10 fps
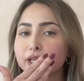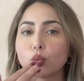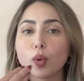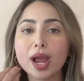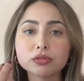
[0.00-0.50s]

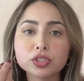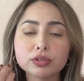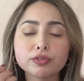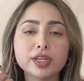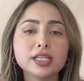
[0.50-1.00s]
rounder
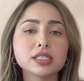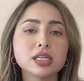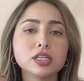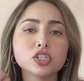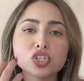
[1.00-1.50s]

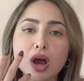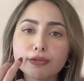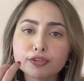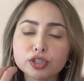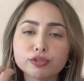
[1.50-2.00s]
faces,
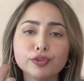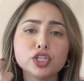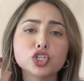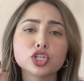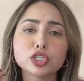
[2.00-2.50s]
softer
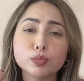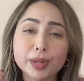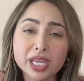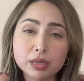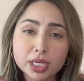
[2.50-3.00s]
features,
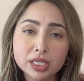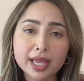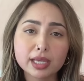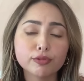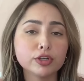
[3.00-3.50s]
baby
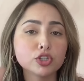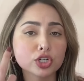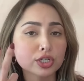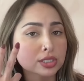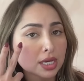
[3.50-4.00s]
like
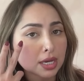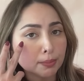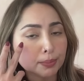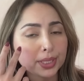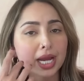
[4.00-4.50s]
features,
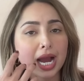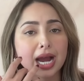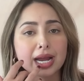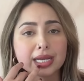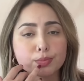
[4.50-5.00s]
big
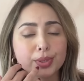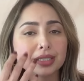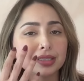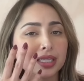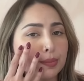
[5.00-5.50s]
eyes, mm-hmm. big
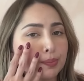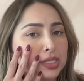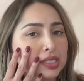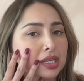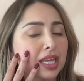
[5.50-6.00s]
lips.
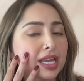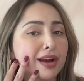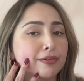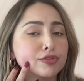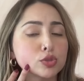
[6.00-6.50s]
They
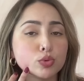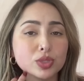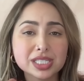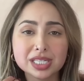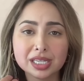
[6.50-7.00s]
have smooth
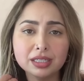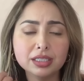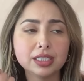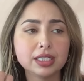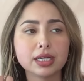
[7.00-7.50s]
skin.
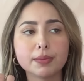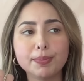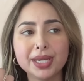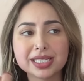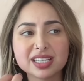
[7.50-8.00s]

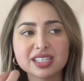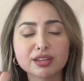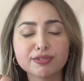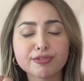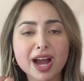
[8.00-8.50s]
Pittas, the
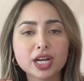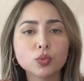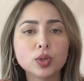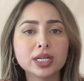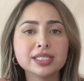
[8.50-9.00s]
mm-hmm. fire
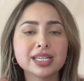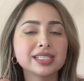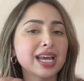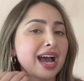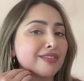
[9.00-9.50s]
one, tend to
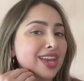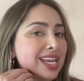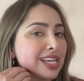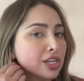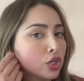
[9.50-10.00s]
have
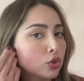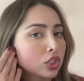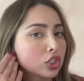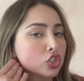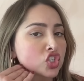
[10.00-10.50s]

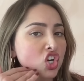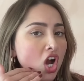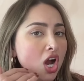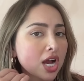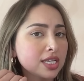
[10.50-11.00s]
angular
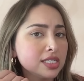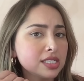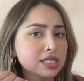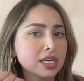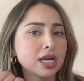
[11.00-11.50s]
jaws,
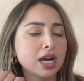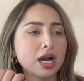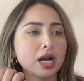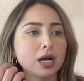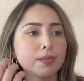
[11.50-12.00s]

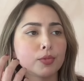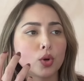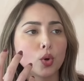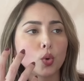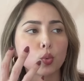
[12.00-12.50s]
um,
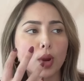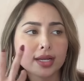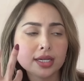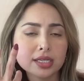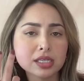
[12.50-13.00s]

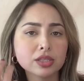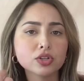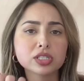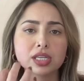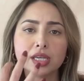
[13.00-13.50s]
redness in their
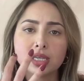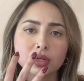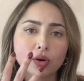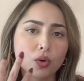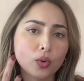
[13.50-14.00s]
skin,
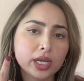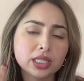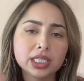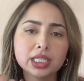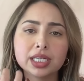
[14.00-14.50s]

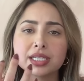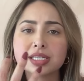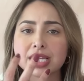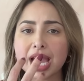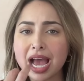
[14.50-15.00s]
oiliness,
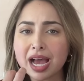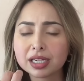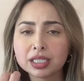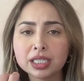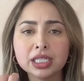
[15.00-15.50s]

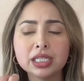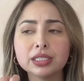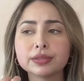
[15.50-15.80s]
acne.